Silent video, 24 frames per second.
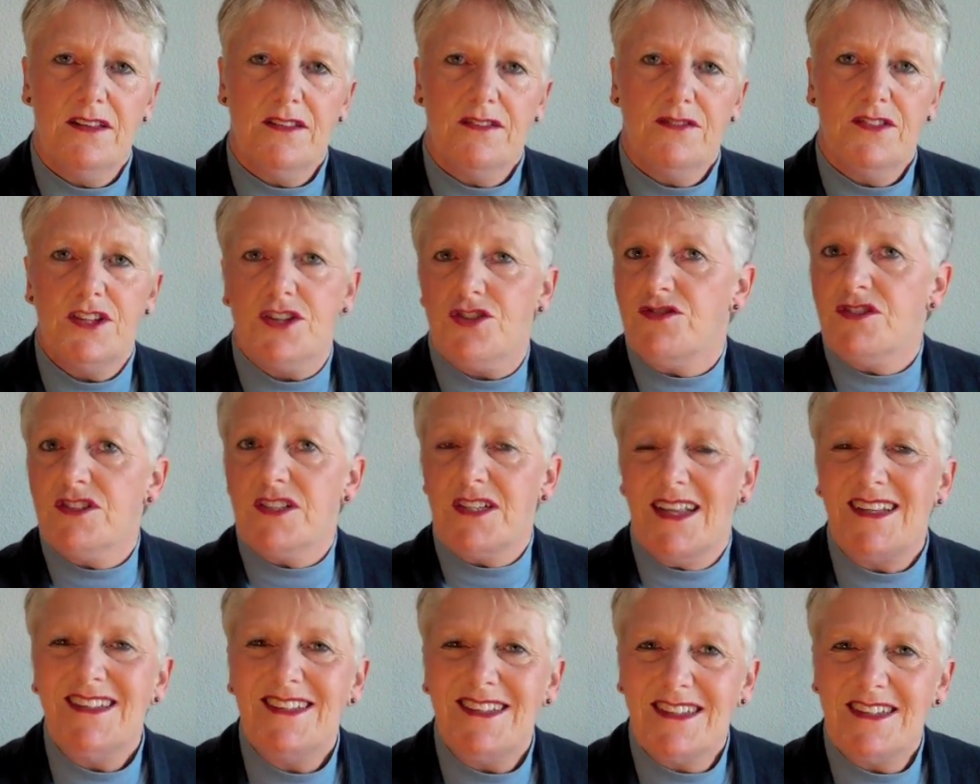This
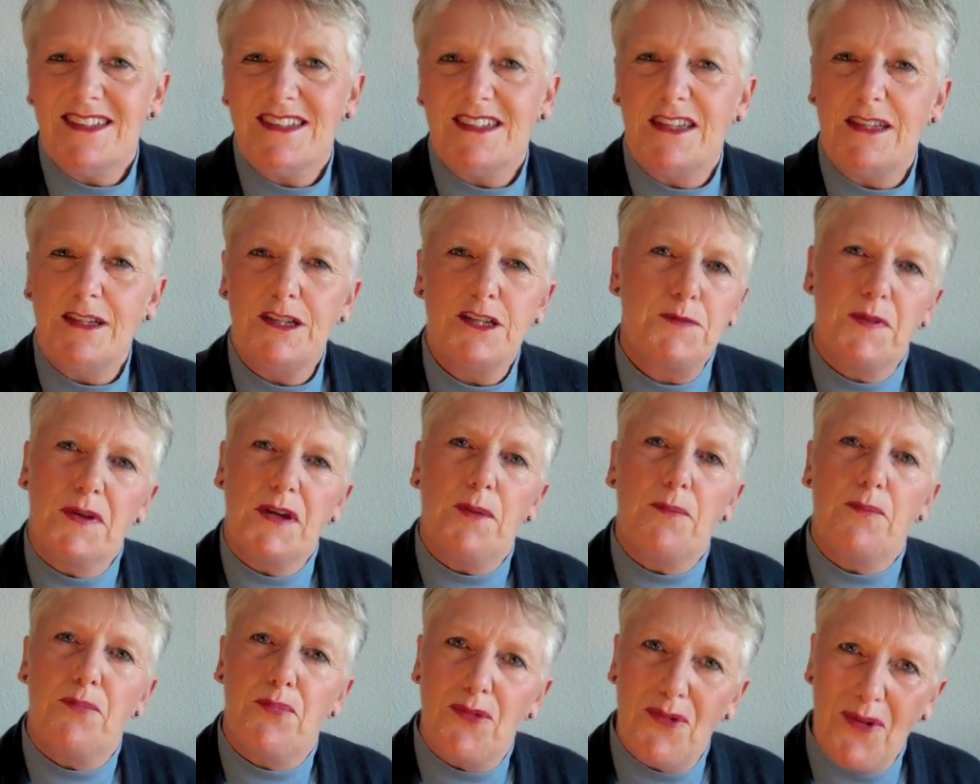redundancy has been
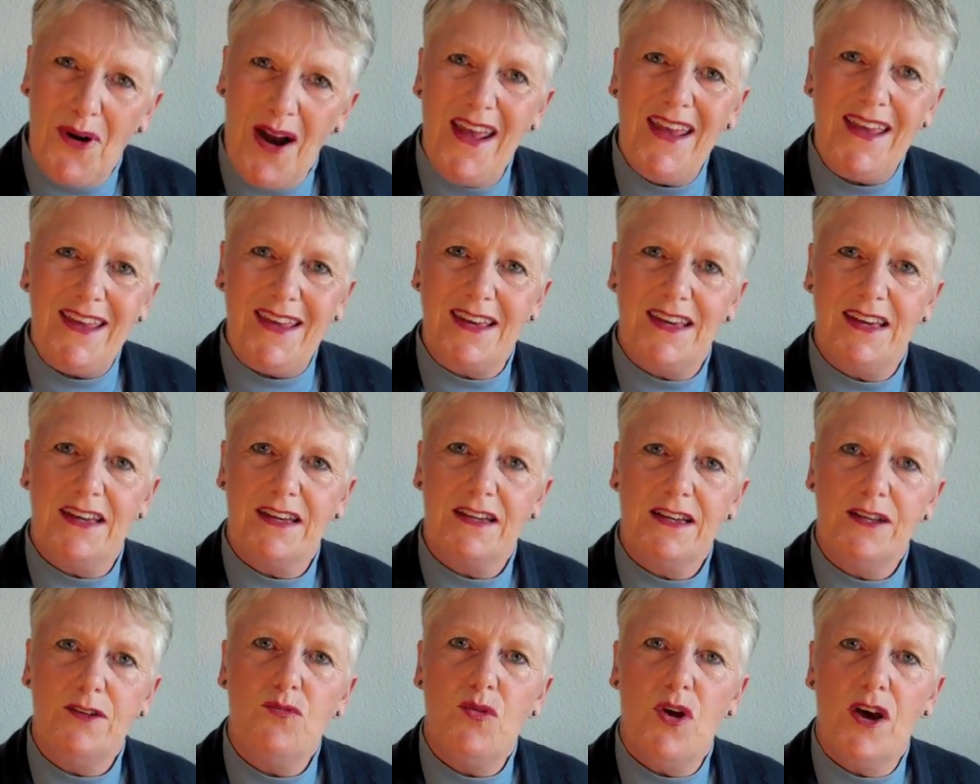a break
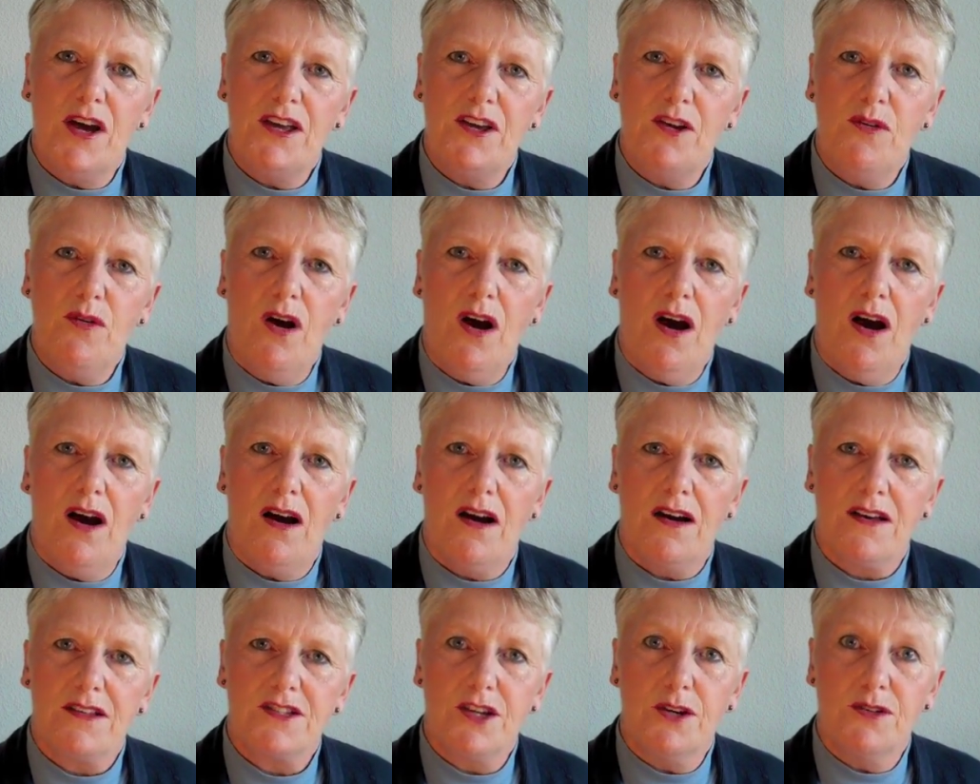in where you
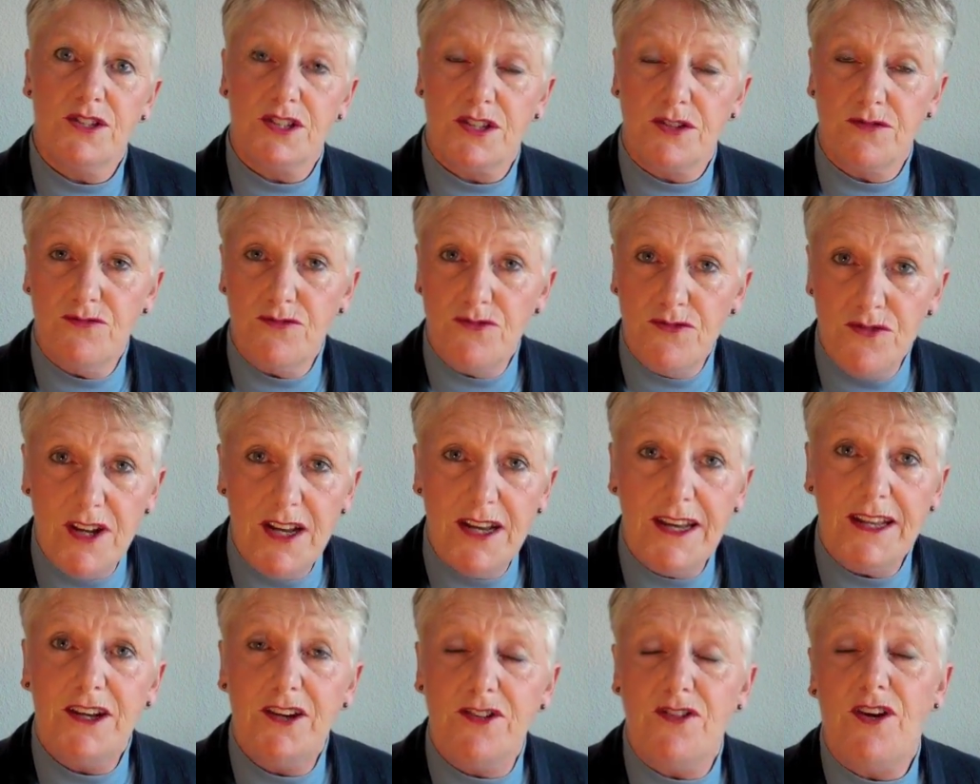are. So it's a
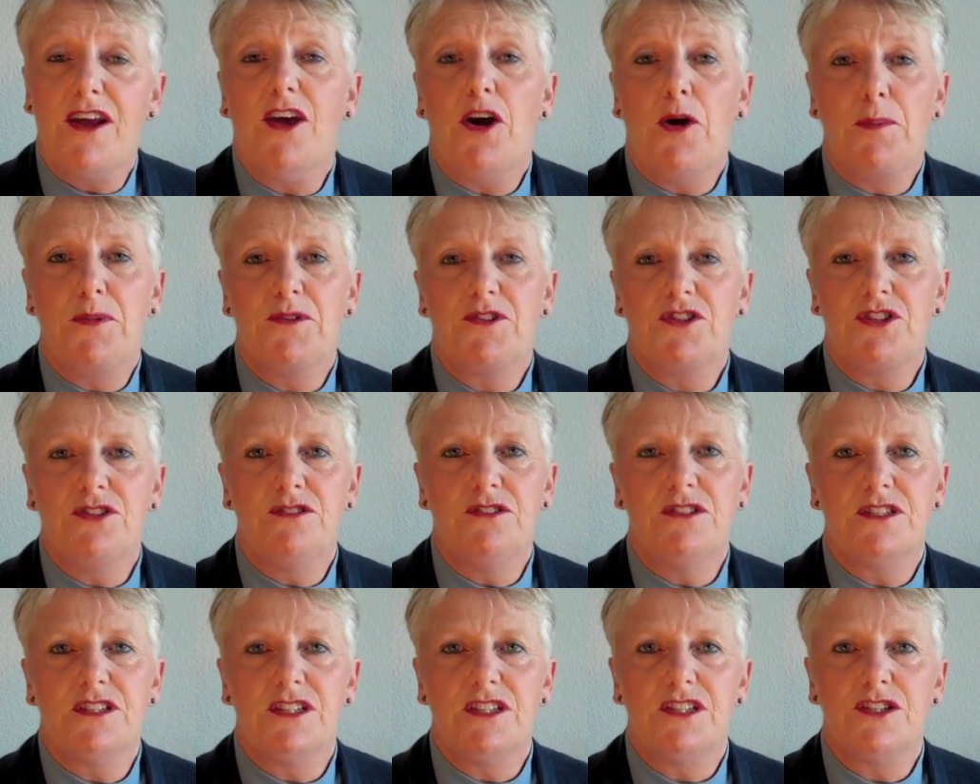really great
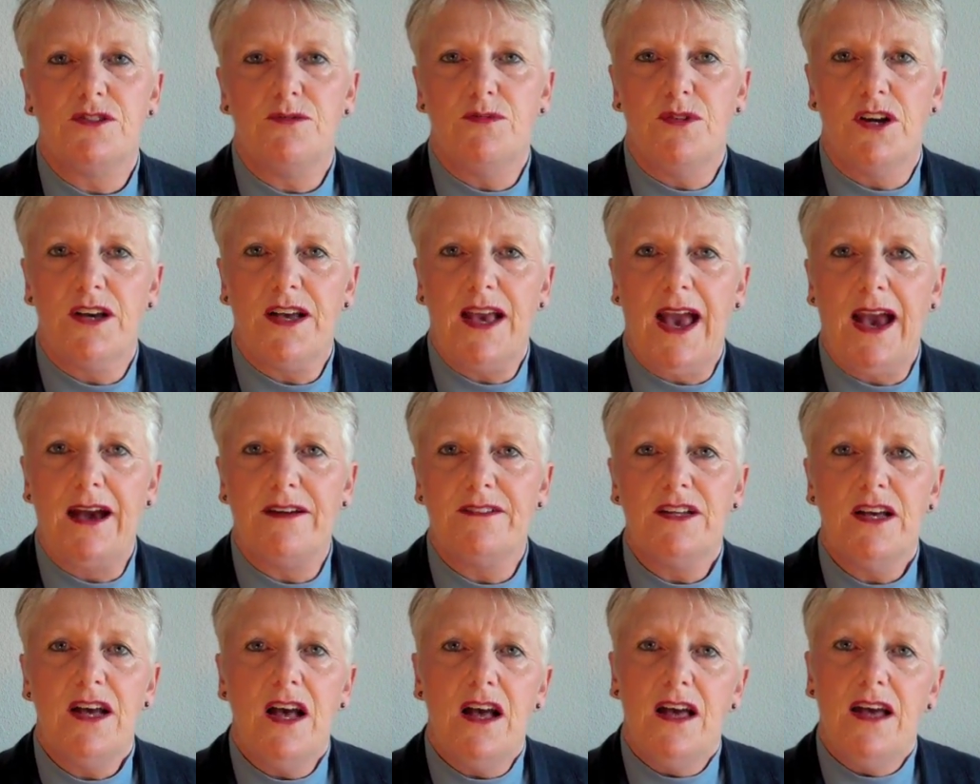opportunity to work out,
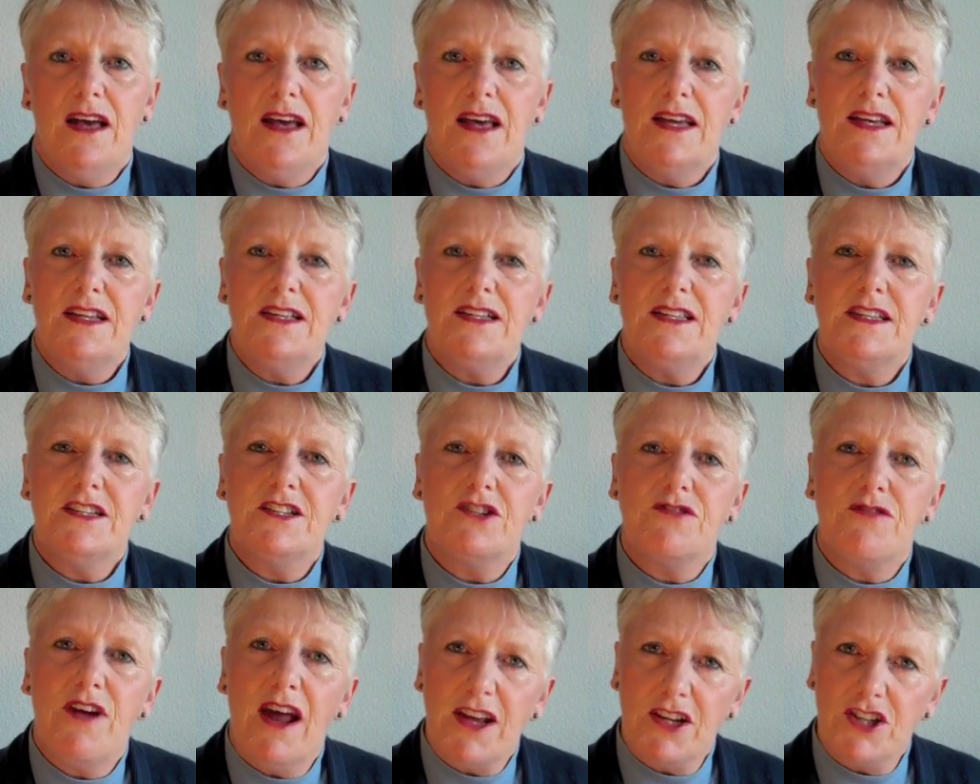is the
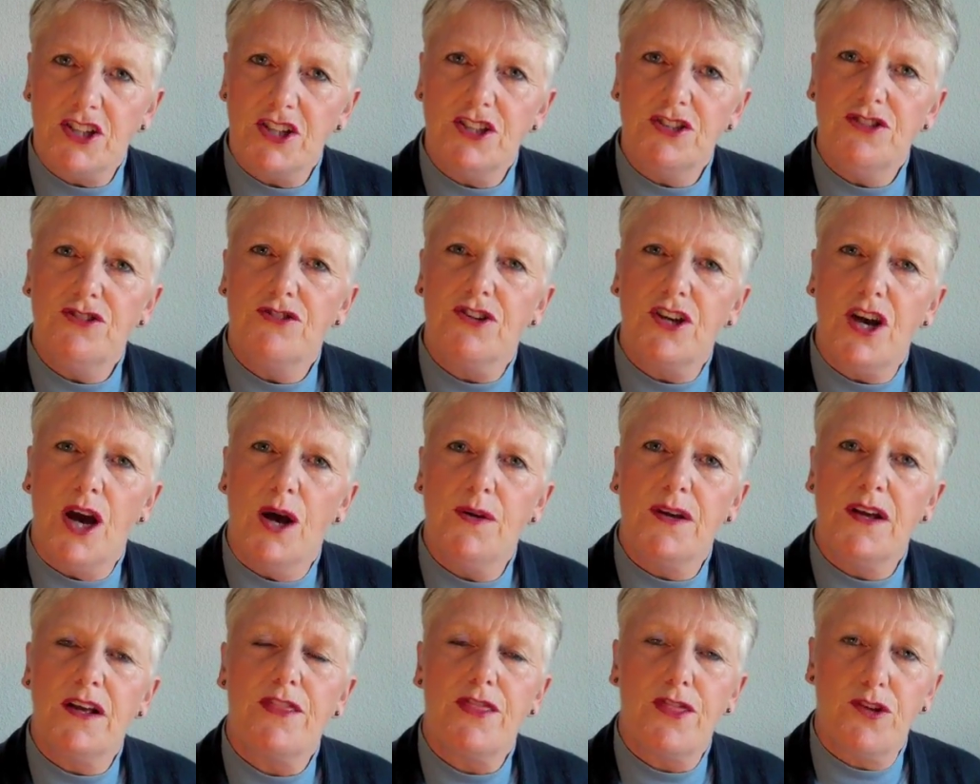direction you're
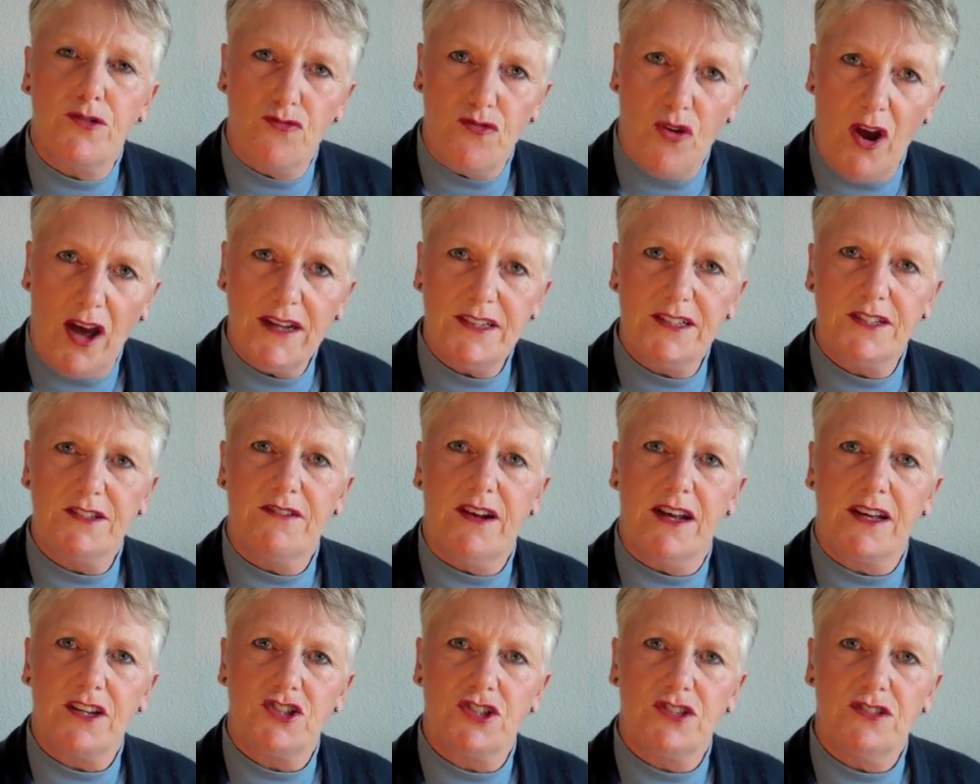going the right
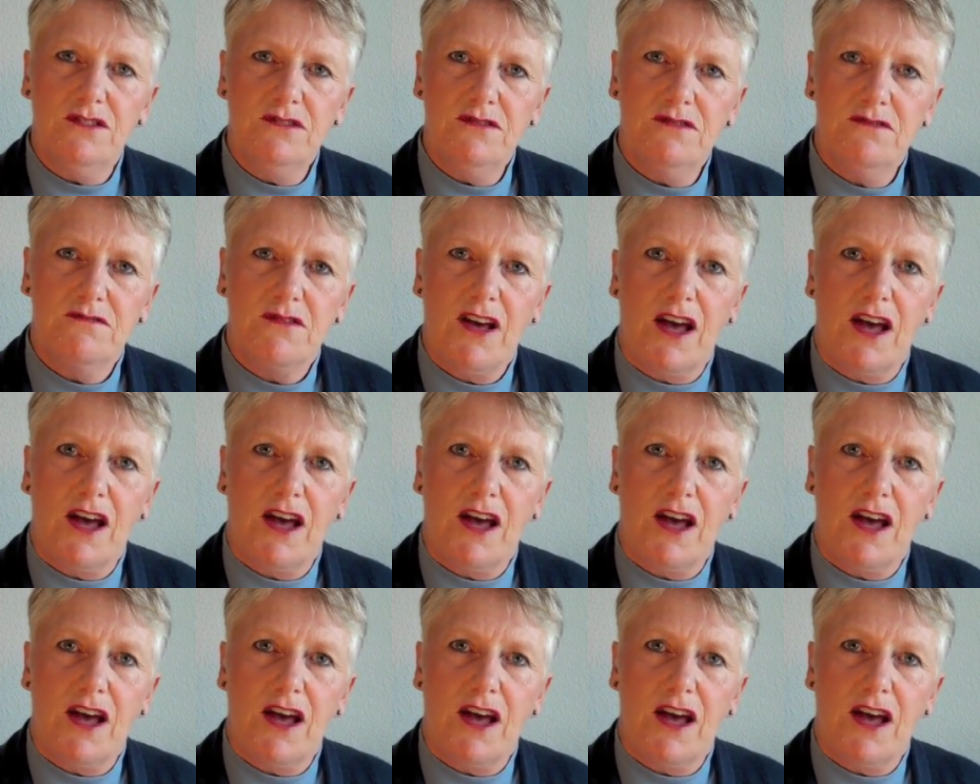direction?